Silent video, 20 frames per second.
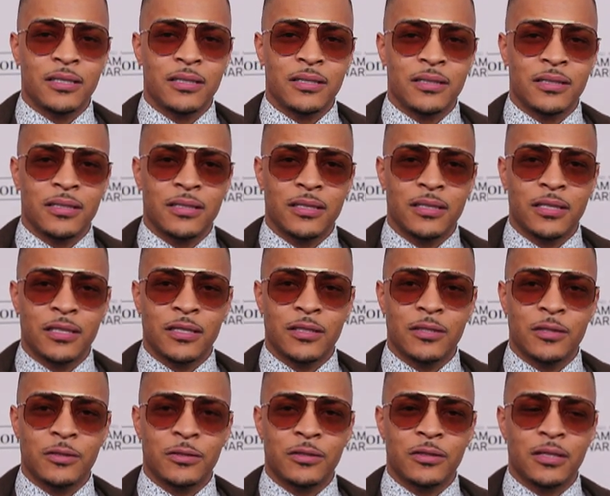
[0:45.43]
is in the
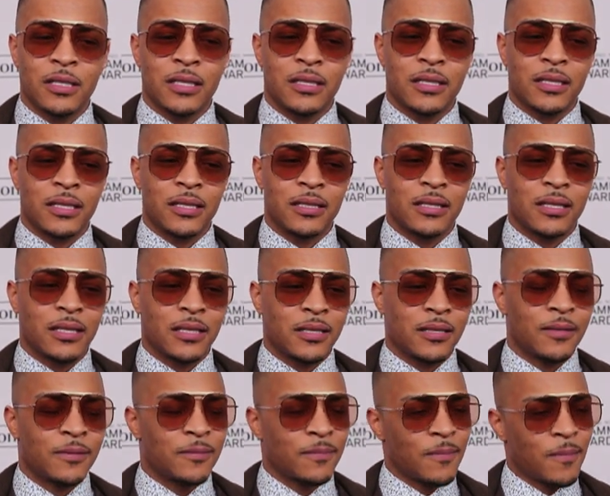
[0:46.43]
culture, I think
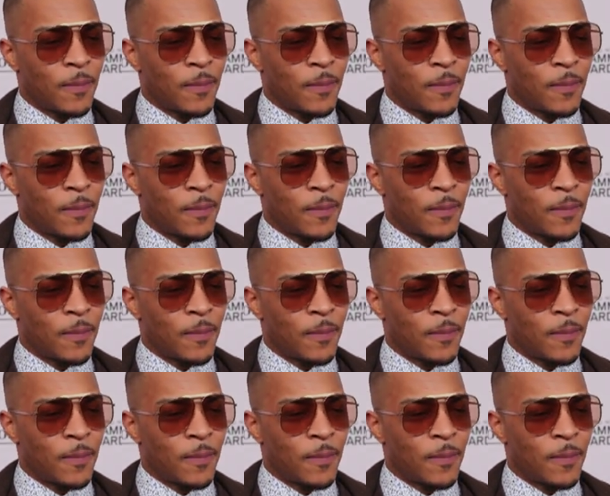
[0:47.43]
that,